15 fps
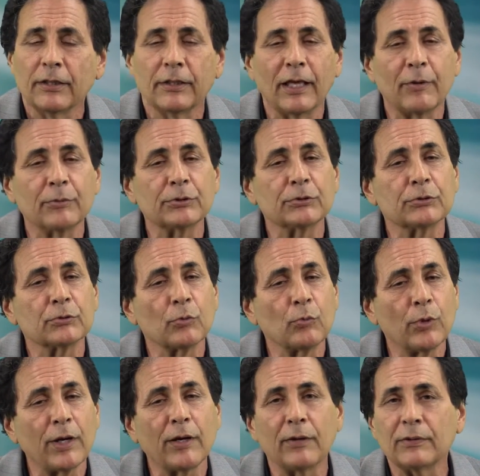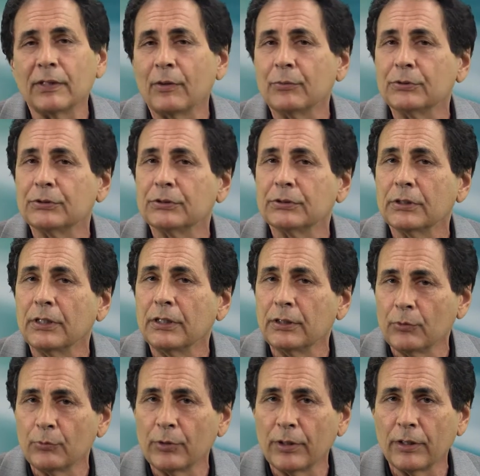that which is aware and that which is
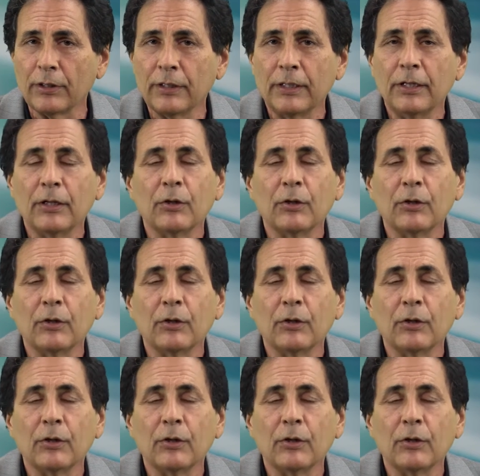unaware,